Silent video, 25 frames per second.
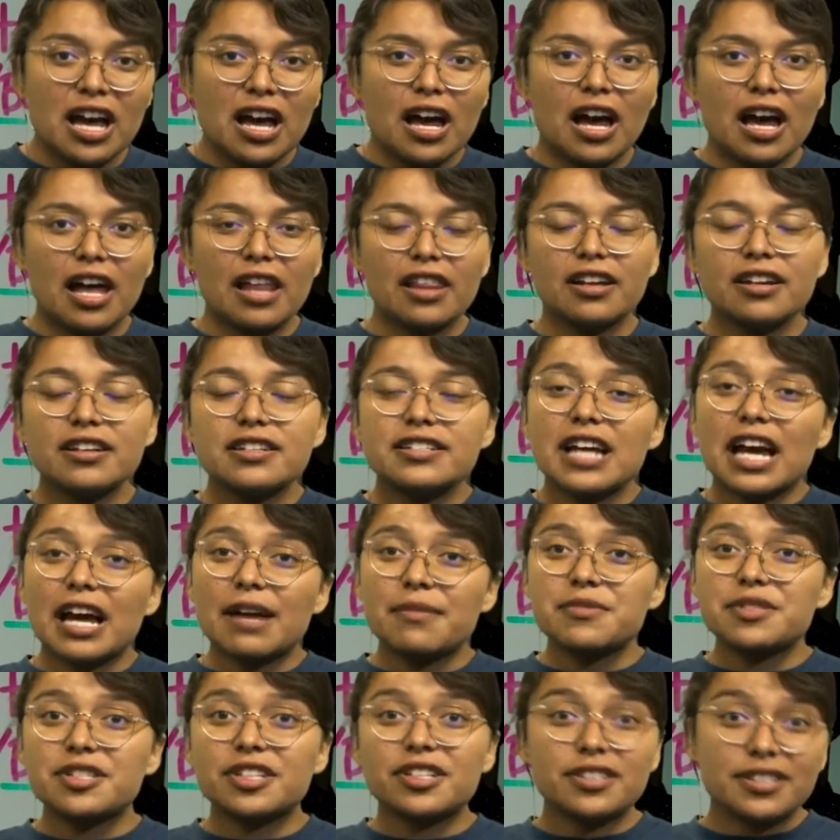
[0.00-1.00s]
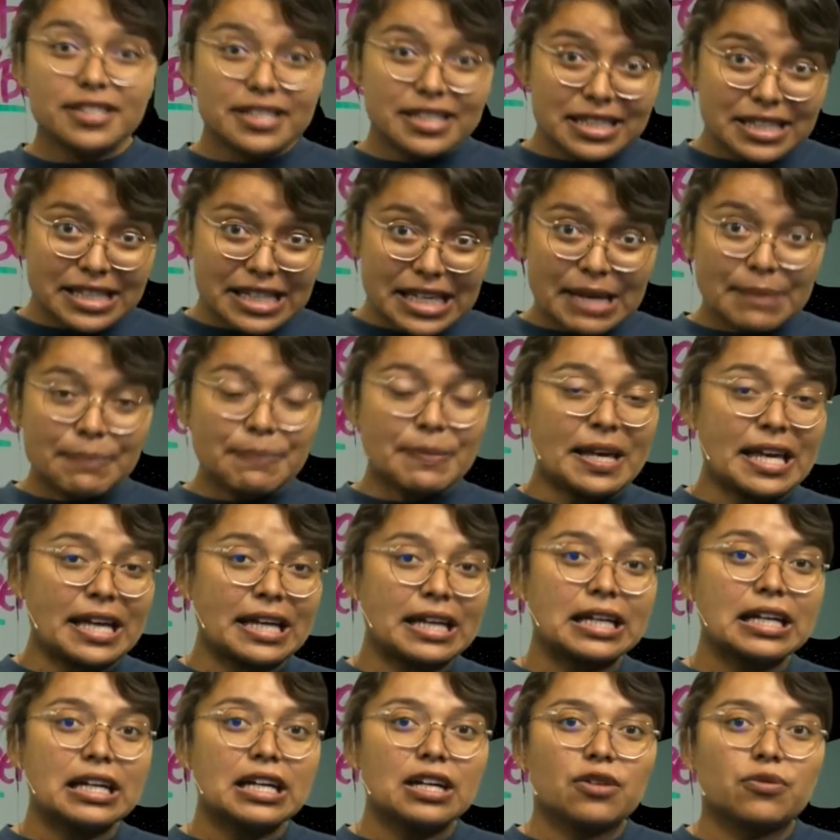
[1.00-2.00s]
Other times they're sleeping,
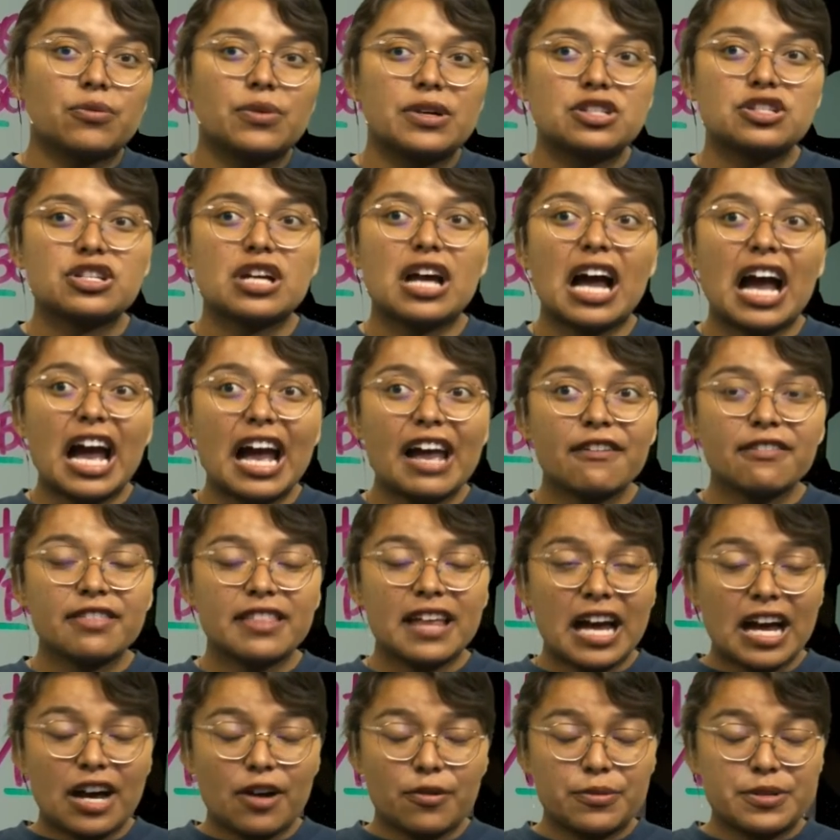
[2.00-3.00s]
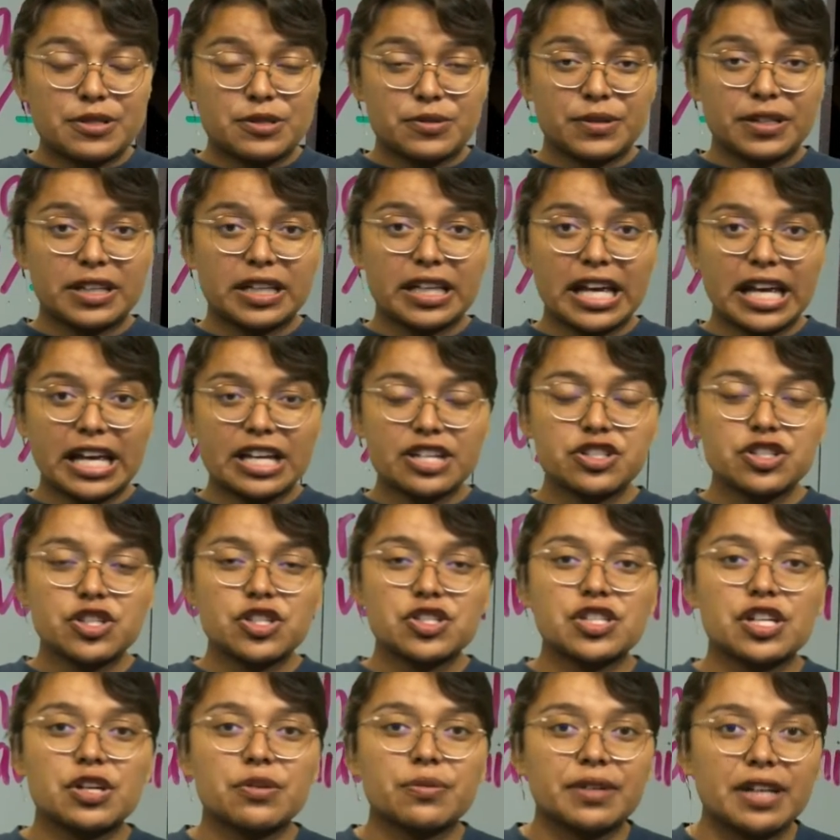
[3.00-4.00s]
which I thought was really
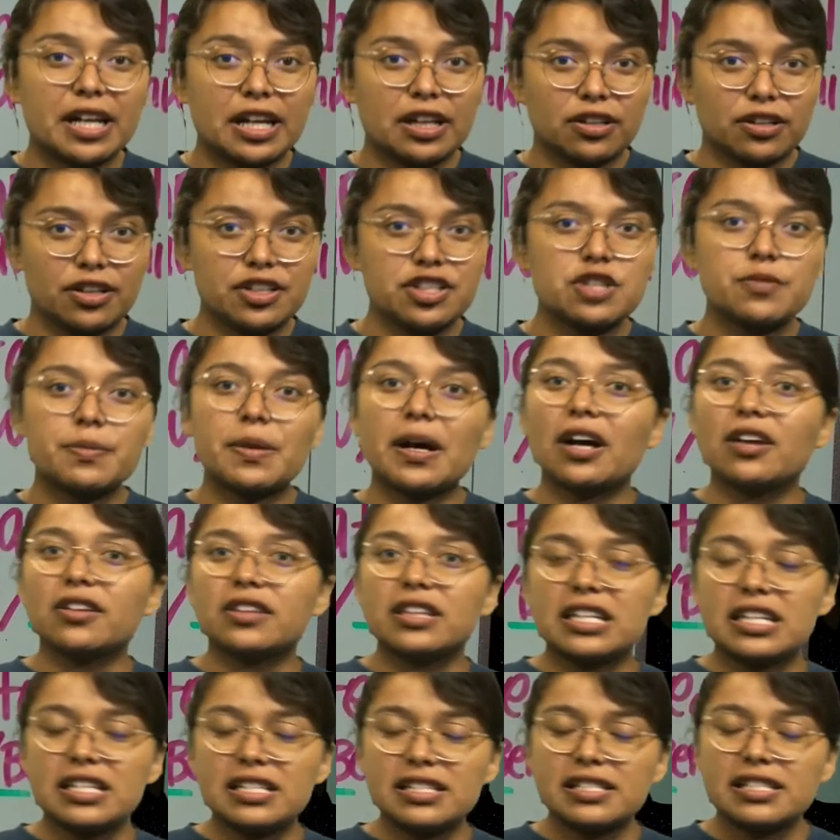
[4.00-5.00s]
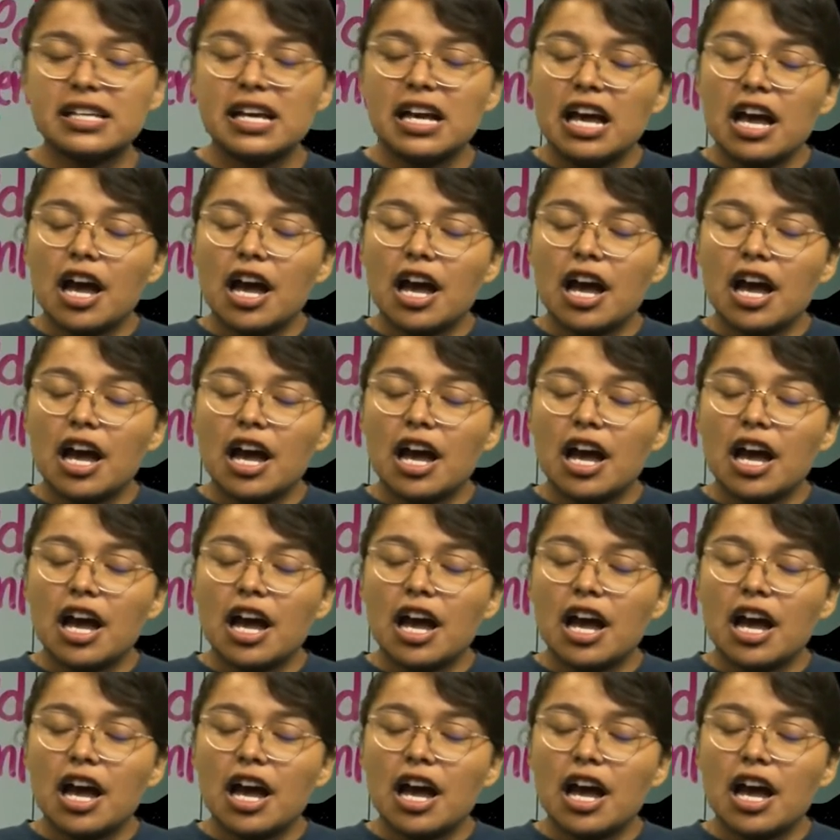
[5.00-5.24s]
interesting when I learned about this,